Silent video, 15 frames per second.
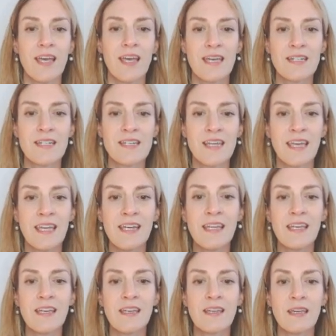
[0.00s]
And again
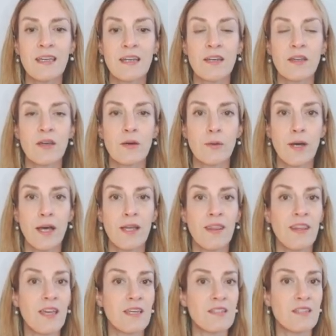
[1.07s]
here in choir,
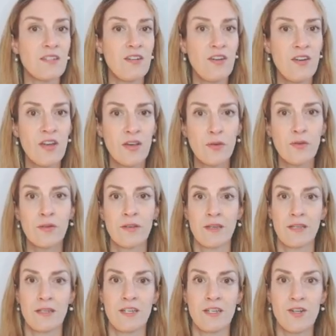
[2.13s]
there is no
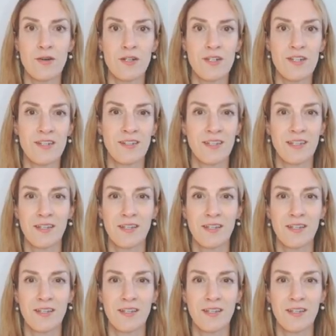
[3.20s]
dot,